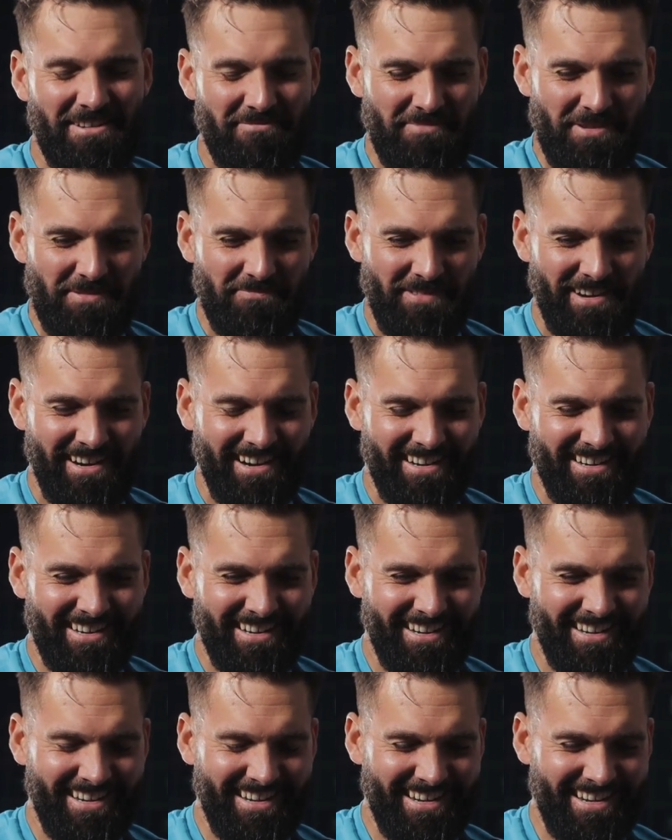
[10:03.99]
I'm a bit
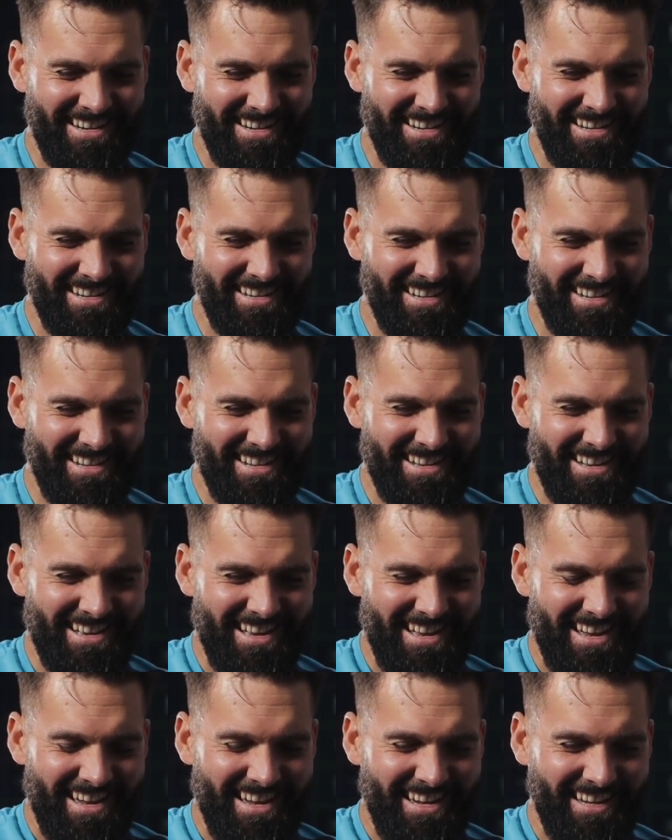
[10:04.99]
better.
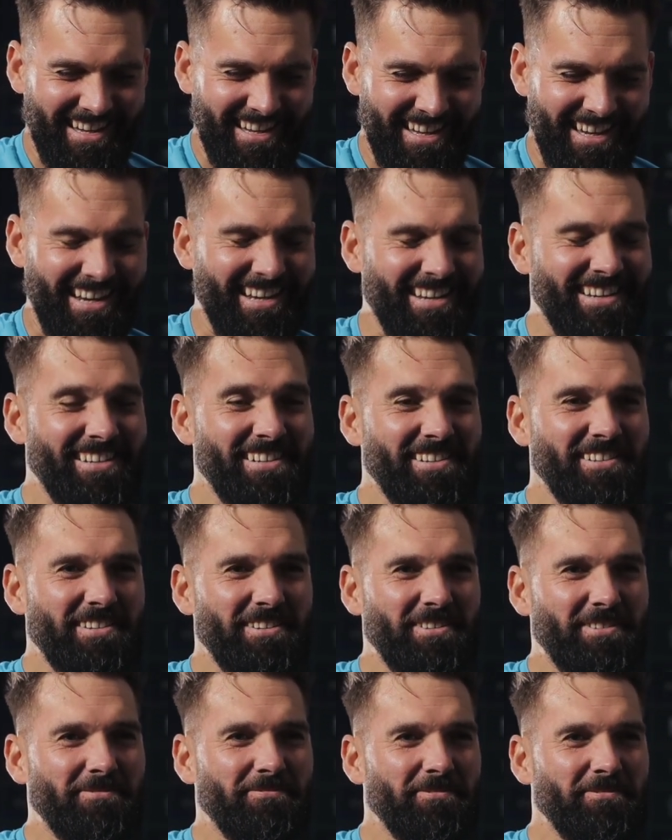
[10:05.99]
Yeah,
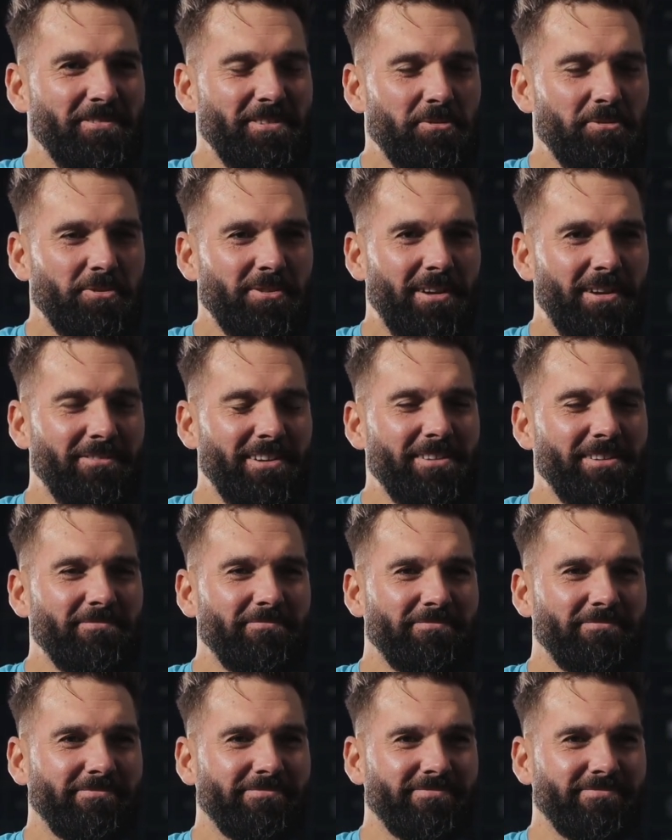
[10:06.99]
so it was lovely.